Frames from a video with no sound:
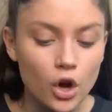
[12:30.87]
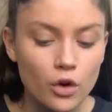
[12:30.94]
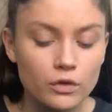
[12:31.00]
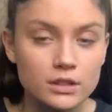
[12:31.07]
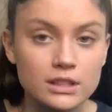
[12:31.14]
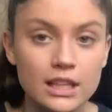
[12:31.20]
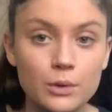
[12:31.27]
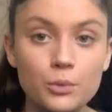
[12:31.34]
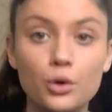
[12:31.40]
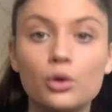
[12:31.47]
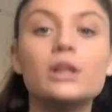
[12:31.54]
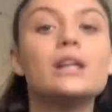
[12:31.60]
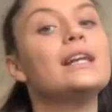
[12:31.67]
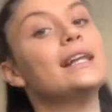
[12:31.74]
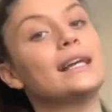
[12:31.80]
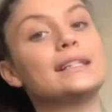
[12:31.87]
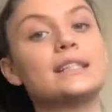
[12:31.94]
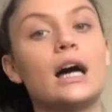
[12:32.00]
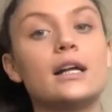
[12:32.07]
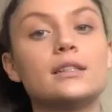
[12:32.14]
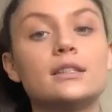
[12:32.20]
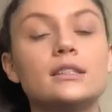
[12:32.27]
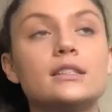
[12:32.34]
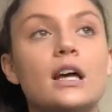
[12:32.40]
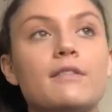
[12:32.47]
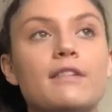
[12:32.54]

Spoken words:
obviously we're all in leotards and stuff,